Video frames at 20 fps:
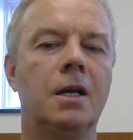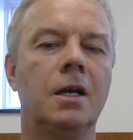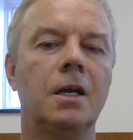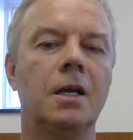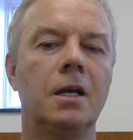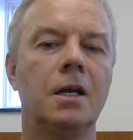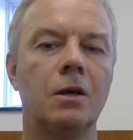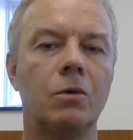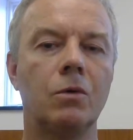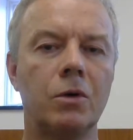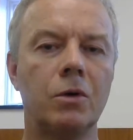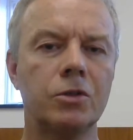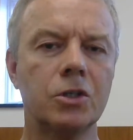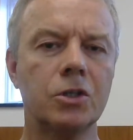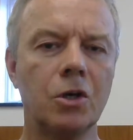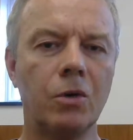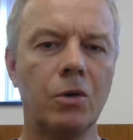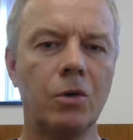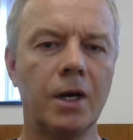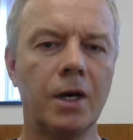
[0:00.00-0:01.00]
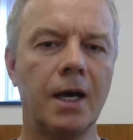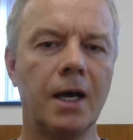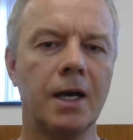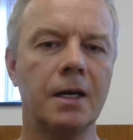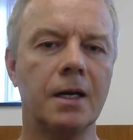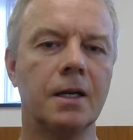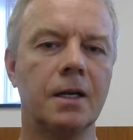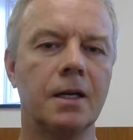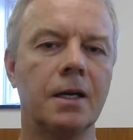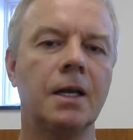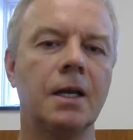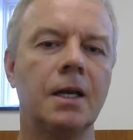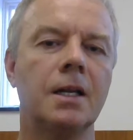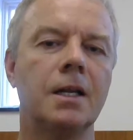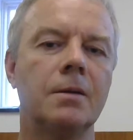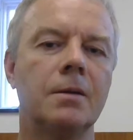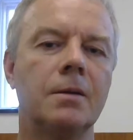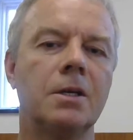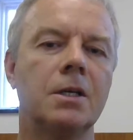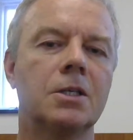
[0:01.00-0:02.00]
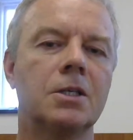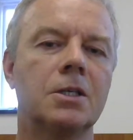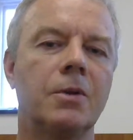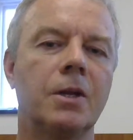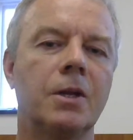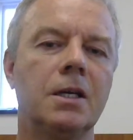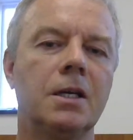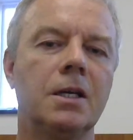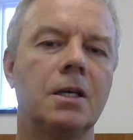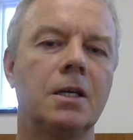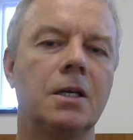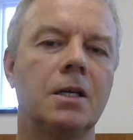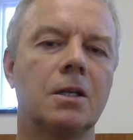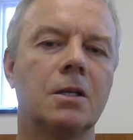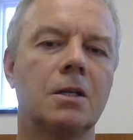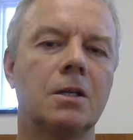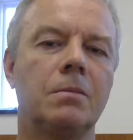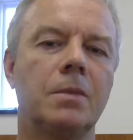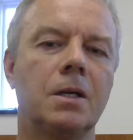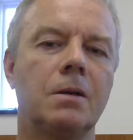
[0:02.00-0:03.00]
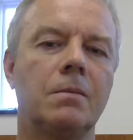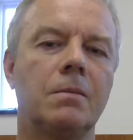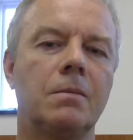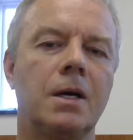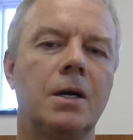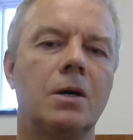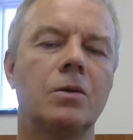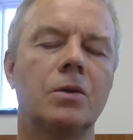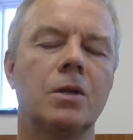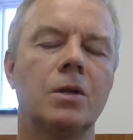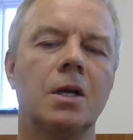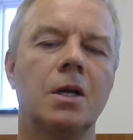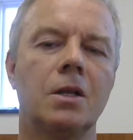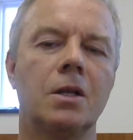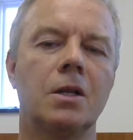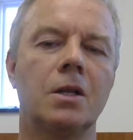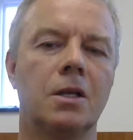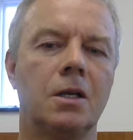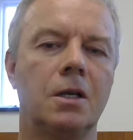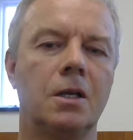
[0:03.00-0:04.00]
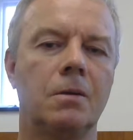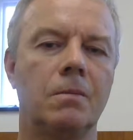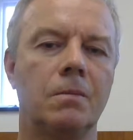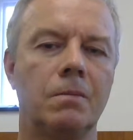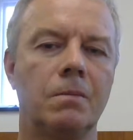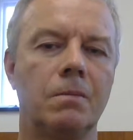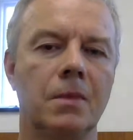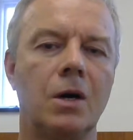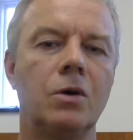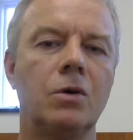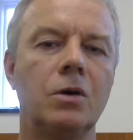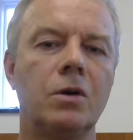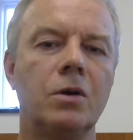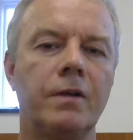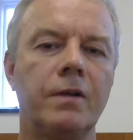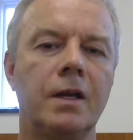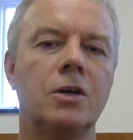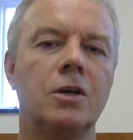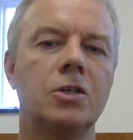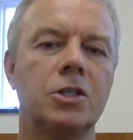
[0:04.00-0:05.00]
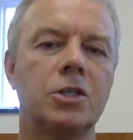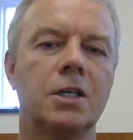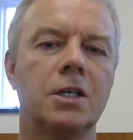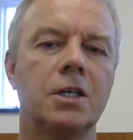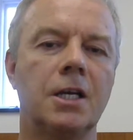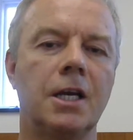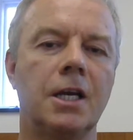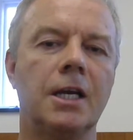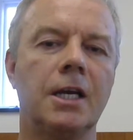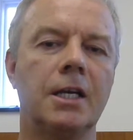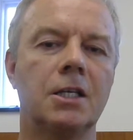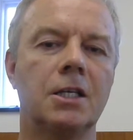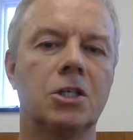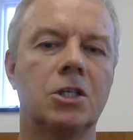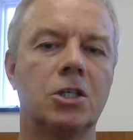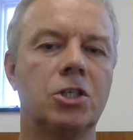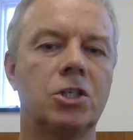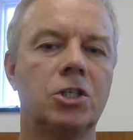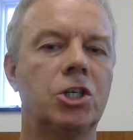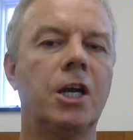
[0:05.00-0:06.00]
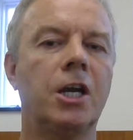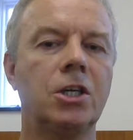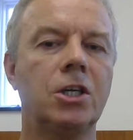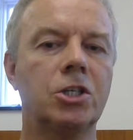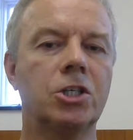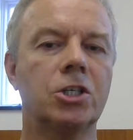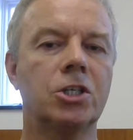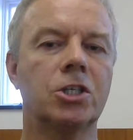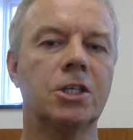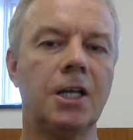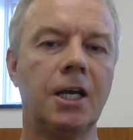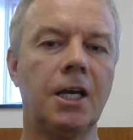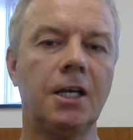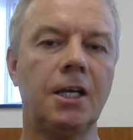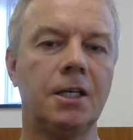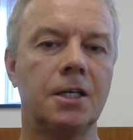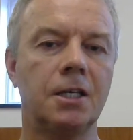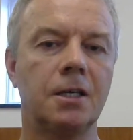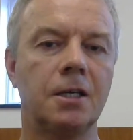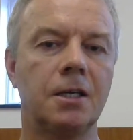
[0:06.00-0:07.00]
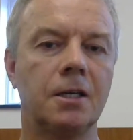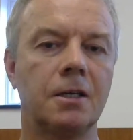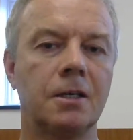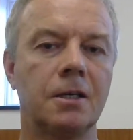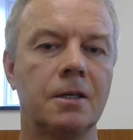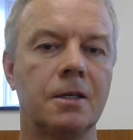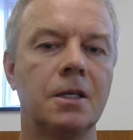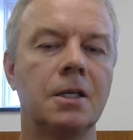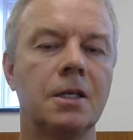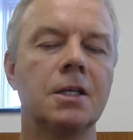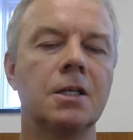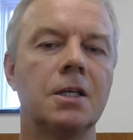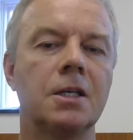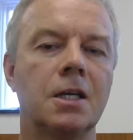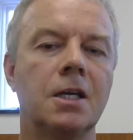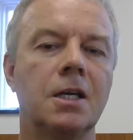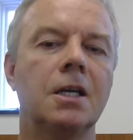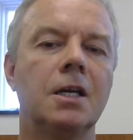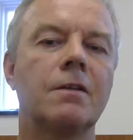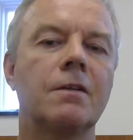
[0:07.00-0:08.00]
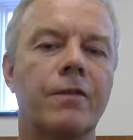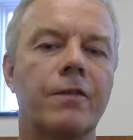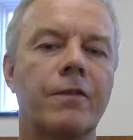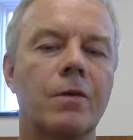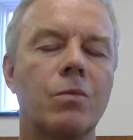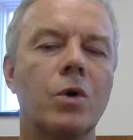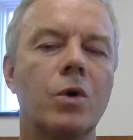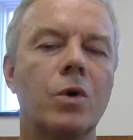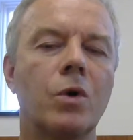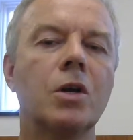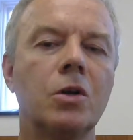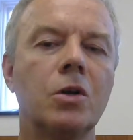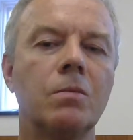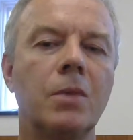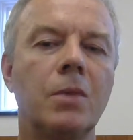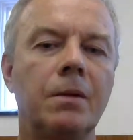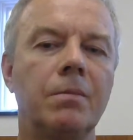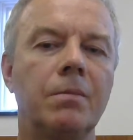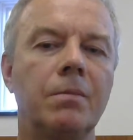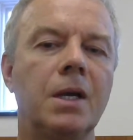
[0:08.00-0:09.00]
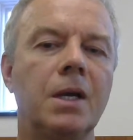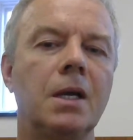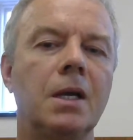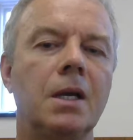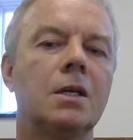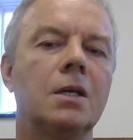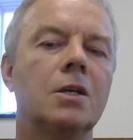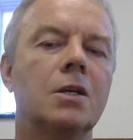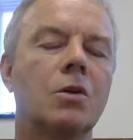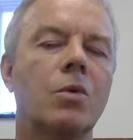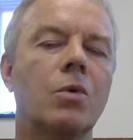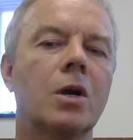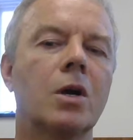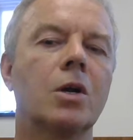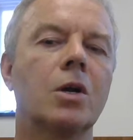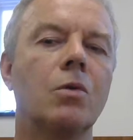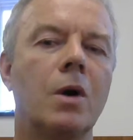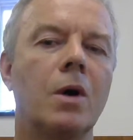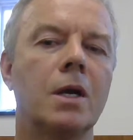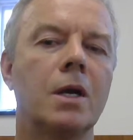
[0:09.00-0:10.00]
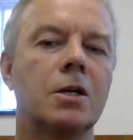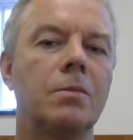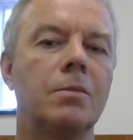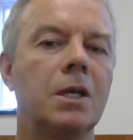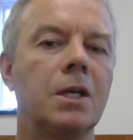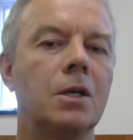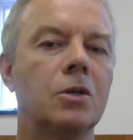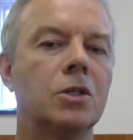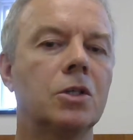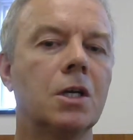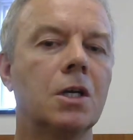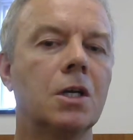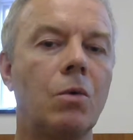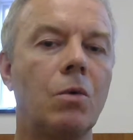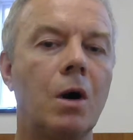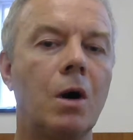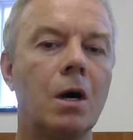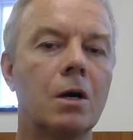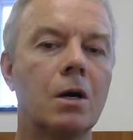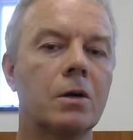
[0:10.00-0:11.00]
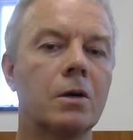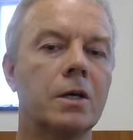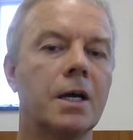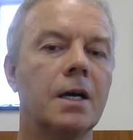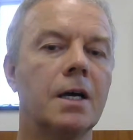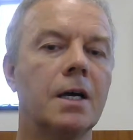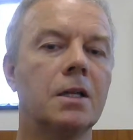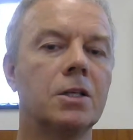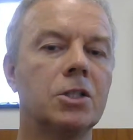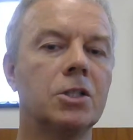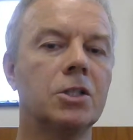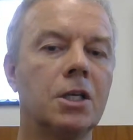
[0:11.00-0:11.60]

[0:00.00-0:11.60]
What was going on? Let me explain to you a little bit about the amount of energy it takes to change state, to get from where you might be to where you want to be. Using a water analogy,